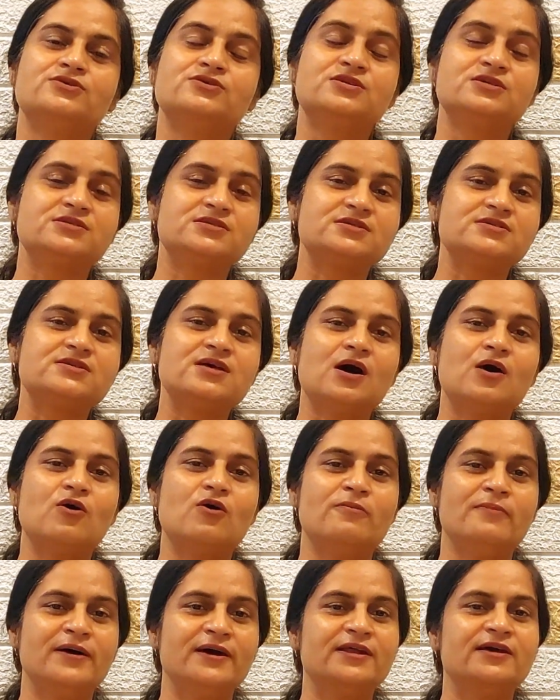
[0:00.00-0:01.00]
This is how
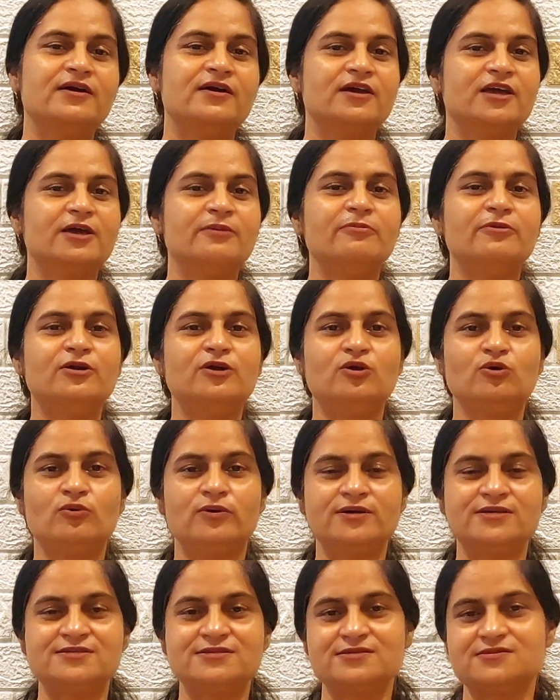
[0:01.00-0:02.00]
America came
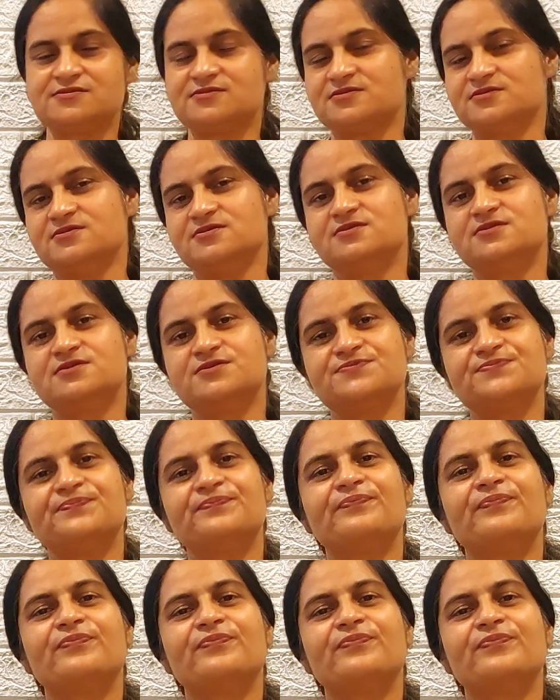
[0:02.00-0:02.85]
into existence.